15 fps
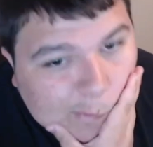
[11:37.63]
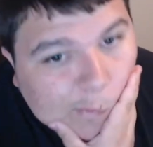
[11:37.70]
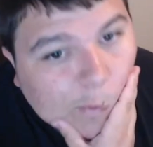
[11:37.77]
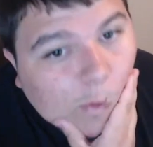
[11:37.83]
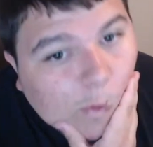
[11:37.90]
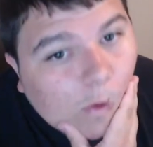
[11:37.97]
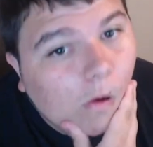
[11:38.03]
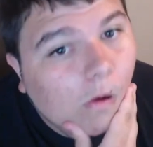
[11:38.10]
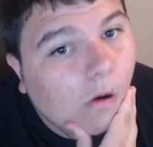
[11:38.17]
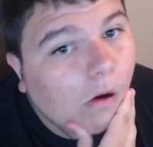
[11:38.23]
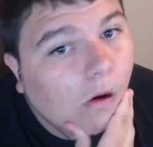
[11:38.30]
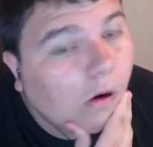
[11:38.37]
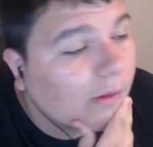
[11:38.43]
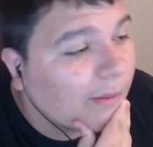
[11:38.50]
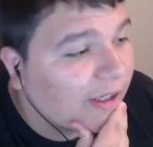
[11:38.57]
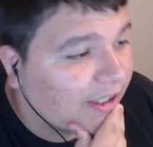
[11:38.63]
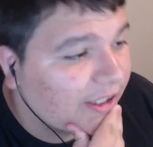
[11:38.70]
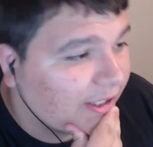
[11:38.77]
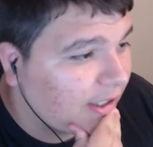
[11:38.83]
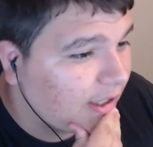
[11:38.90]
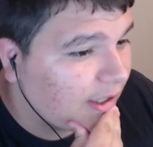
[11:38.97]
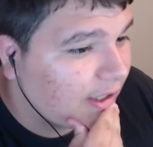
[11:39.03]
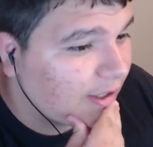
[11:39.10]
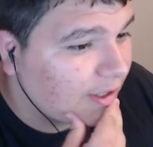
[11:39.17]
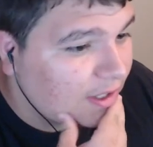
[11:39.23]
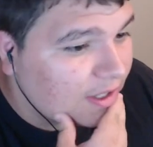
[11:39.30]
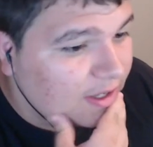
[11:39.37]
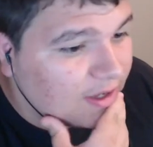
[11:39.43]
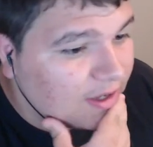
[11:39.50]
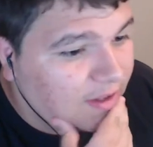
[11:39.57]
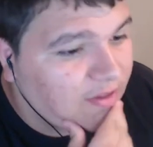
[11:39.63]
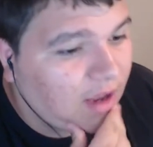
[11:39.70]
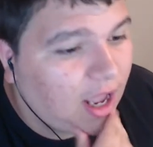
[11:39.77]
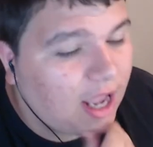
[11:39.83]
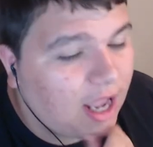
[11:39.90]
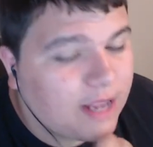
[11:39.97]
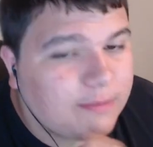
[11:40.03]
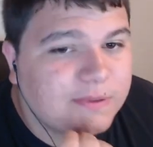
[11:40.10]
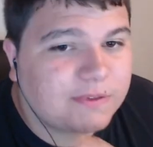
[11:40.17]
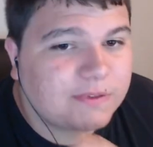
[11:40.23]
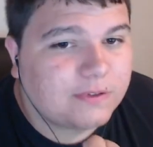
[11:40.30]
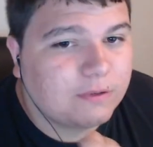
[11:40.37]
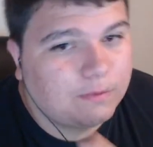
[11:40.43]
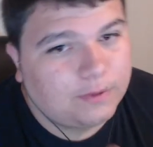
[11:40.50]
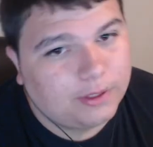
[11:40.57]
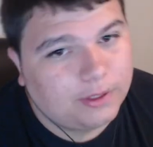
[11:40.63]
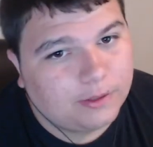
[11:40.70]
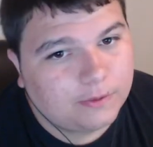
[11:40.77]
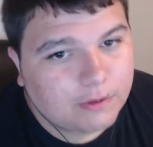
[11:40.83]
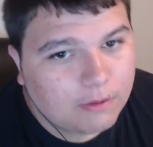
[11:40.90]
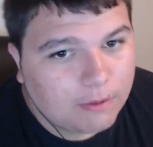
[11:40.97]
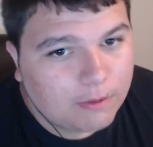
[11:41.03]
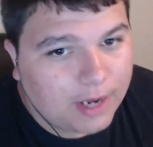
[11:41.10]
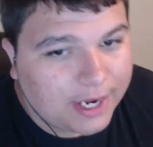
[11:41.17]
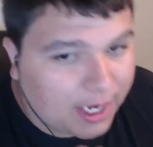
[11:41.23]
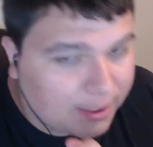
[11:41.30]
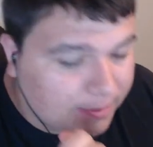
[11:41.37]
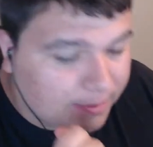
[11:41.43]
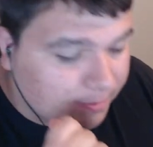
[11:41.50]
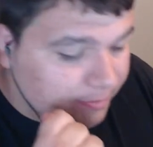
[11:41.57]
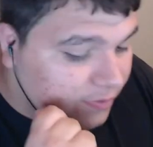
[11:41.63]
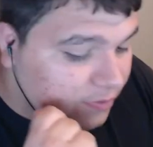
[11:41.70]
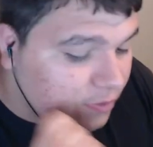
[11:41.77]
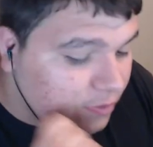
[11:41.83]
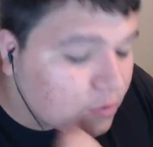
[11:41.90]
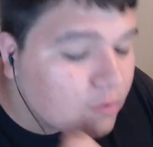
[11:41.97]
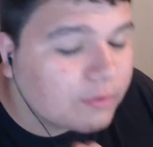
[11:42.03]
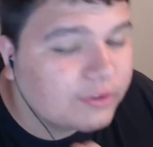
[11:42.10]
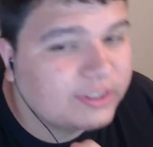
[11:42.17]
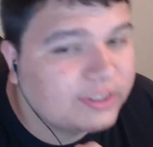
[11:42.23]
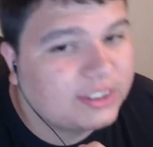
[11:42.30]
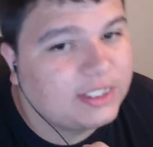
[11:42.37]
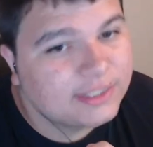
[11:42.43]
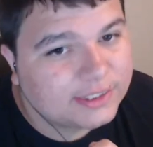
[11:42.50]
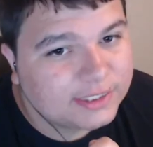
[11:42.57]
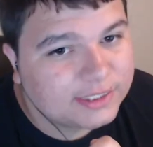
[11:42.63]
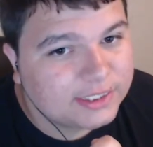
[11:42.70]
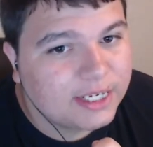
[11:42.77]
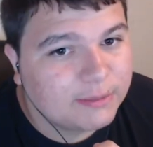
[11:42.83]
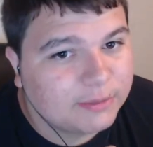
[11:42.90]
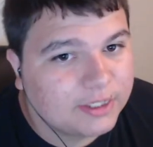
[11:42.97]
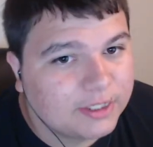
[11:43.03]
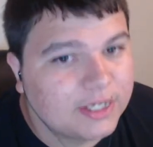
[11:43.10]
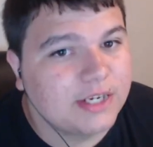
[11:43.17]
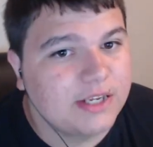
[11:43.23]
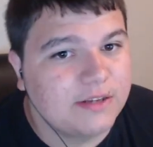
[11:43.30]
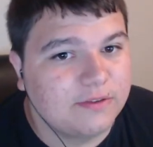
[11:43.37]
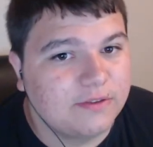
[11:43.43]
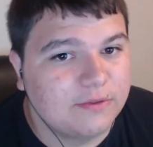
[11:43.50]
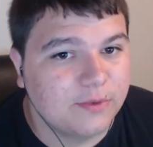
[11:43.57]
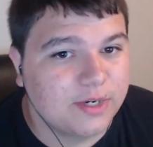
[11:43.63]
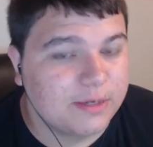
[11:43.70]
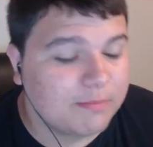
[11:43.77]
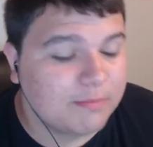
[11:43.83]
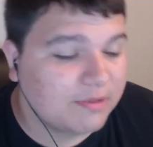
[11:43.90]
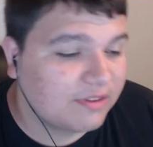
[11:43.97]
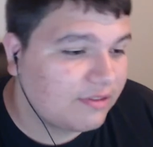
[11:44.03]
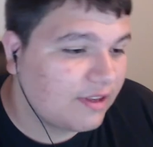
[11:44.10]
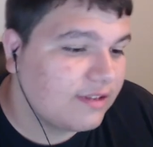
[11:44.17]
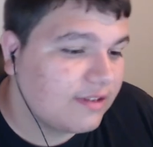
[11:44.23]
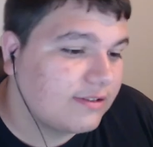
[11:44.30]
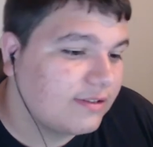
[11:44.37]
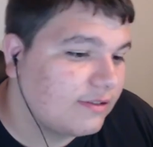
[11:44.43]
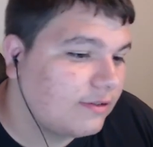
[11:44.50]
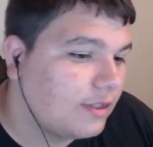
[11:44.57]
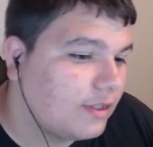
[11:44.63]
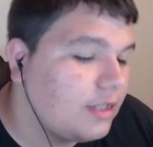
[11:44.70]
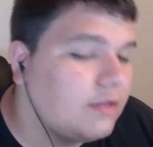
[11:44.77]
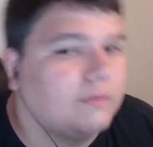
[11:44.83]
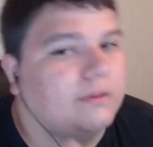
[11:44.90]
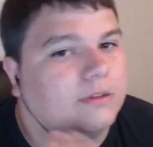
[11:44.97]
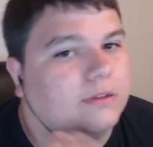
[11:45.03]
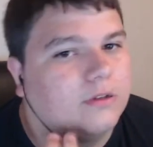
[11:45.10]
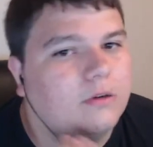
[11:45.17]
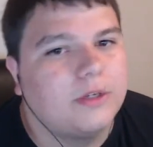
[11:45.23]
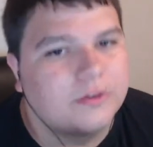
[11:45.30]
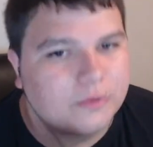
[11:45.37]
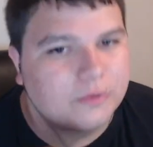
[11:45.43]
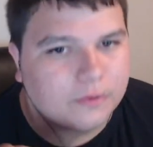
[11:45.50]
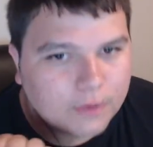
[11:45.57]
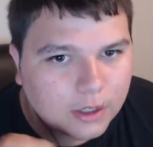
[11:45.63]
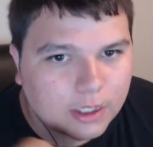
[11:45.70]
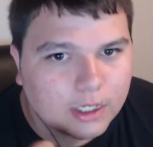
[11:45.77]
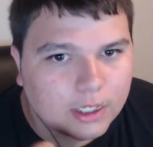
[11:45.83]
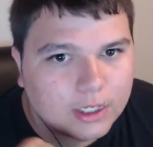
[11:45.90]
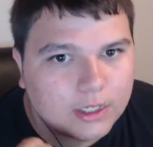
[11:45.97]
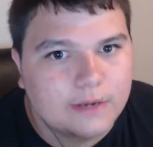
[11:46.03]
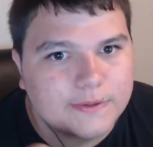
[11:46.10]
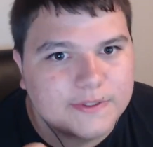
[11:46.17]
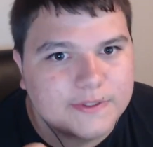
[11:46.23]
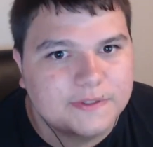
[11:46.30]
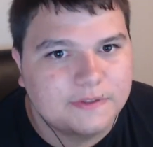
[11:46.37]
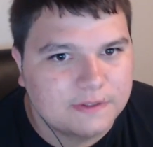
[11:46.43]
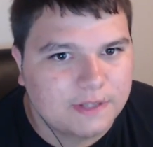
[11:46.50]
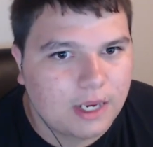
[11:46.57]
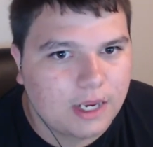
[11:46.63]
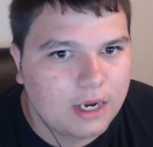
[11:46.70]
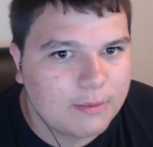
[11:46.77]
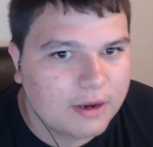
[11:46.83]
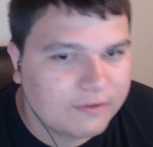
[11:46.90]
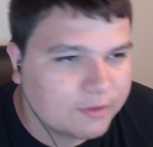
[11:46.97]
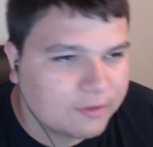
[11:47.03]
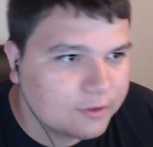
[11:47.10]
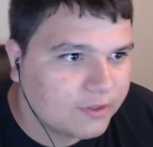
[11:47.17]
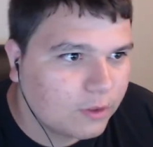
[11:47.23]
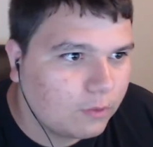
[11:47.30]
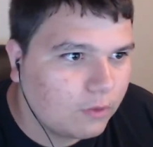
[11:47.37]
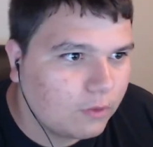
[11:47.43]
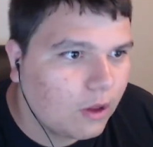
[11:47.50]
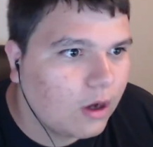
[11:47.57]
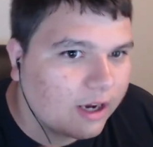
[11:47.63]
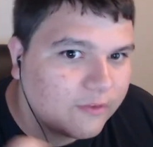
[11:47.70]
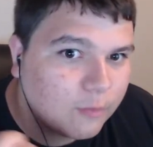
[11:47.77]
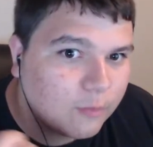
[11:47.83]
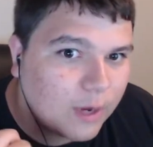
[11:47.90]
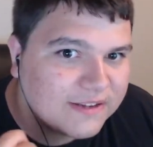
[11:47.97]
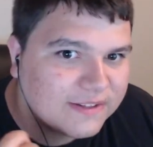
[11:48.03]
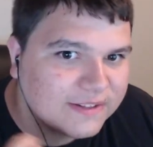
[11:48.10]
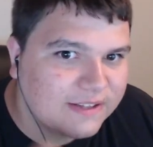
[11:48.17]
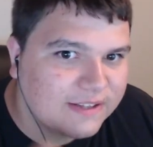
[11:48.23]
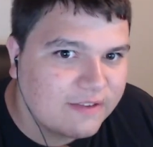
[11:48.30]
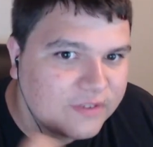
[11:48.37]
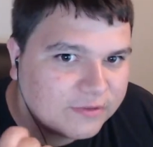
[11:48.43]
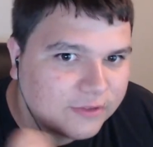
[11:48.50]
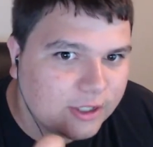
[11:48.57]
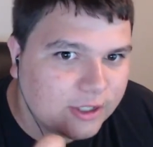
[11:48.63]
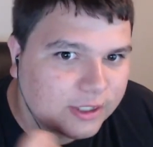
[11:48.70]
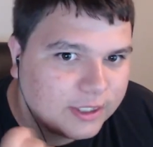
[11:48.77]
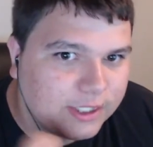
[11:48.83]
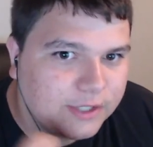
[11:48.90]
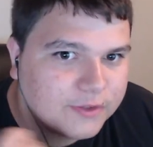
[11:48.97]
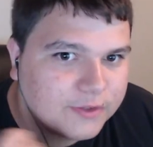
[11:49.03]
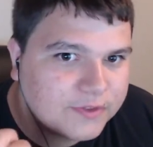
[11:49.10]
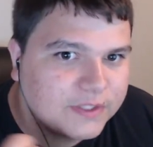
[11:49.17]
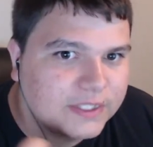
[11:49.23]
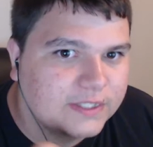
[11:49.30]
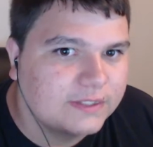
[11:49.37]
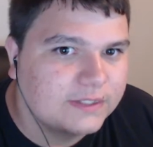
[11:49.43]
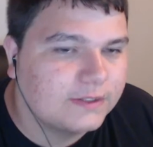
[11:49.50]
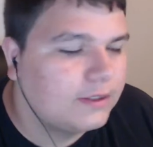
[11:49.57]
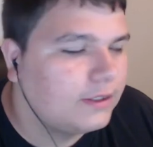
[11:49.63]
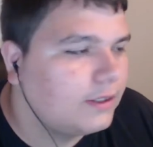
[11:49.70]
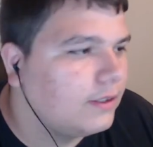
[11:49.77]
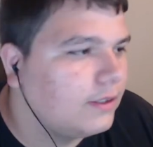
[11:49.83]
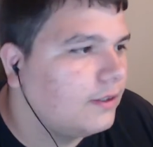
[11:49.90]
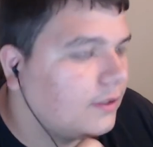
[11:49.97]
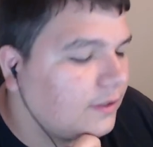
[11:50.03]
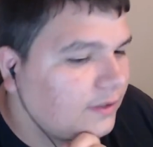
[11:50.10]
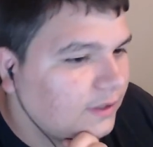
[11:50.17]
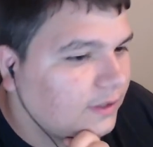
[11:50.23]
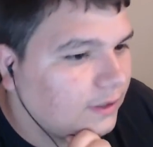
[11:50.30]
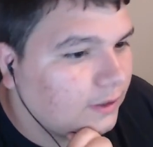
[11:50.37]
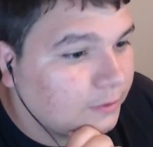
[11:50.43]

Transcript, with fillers: Oh my god. The hype is so real though, and I'm super excited to see gameplay at E3. Bethesda, thank you so much for fucking announcing this game after so long. I've waited seven fucking years for this. So,